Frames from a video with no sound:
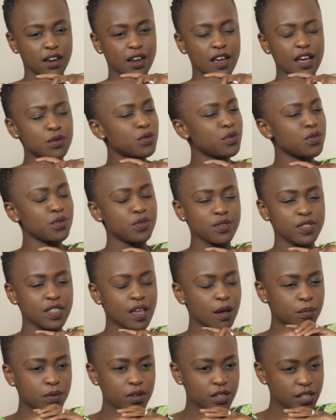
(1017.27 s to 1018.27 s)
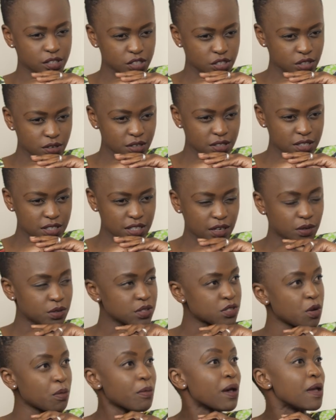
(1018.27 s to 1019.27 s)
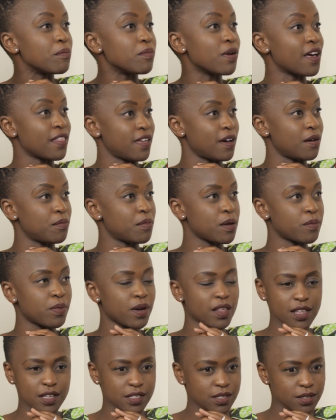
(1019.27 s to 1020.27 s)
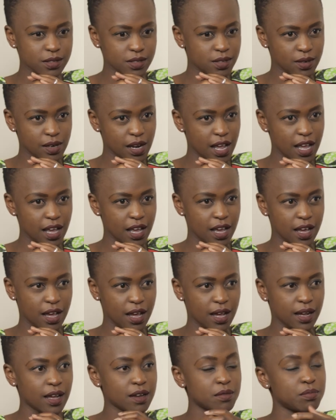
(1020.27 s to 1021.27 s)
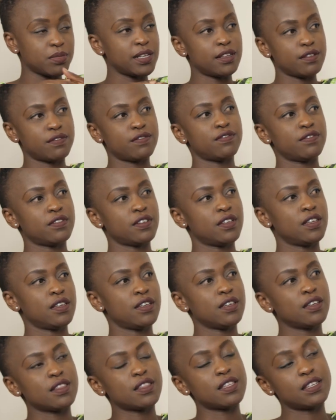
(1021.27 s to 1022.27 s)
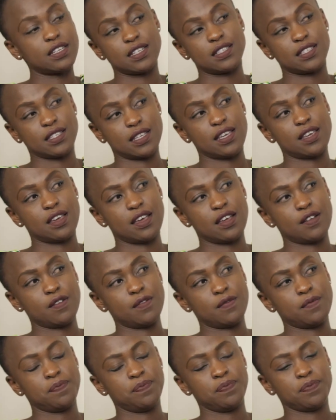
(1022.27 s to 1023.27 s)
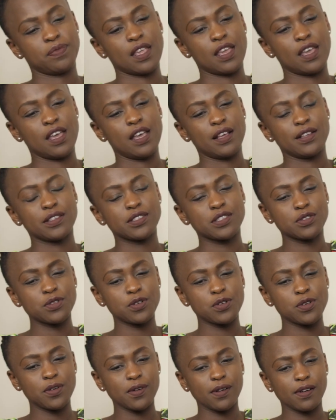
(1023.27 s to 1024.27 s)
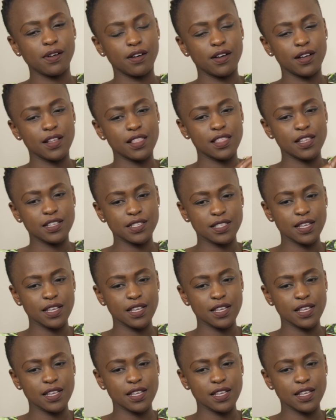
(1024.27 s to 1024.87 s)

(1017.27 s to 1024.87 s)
I don't know. They are both shocked. And also my brother. My brother is also like, I can't believe the day is here. So on the